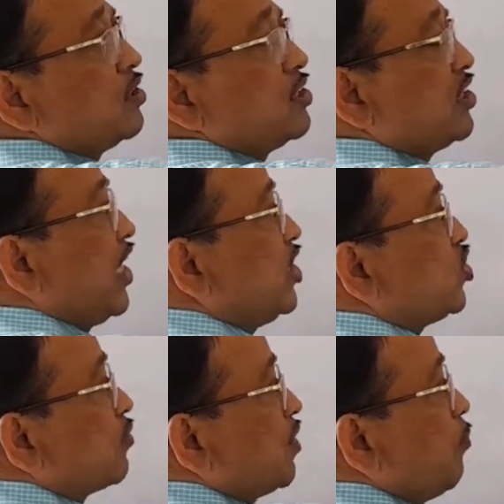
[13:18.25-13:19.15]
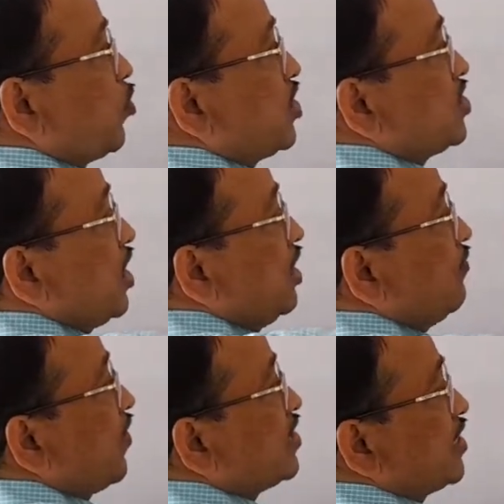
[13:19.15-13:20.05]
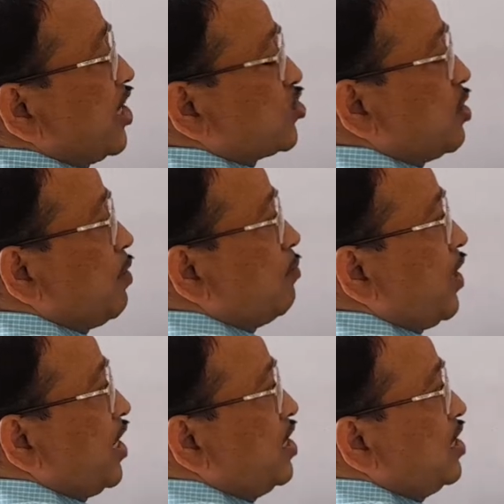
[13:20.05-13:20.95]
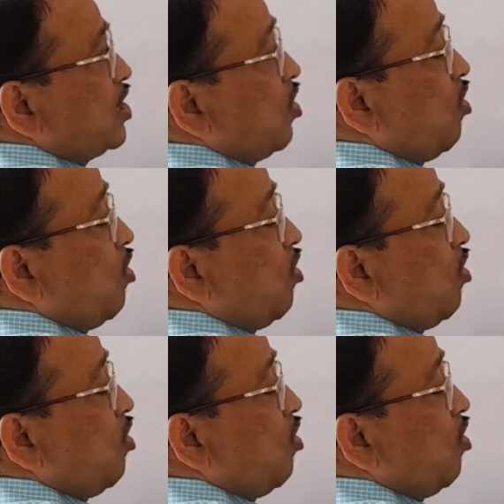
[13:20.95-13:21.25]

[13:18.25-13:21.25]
change of the potential difference across the membrane,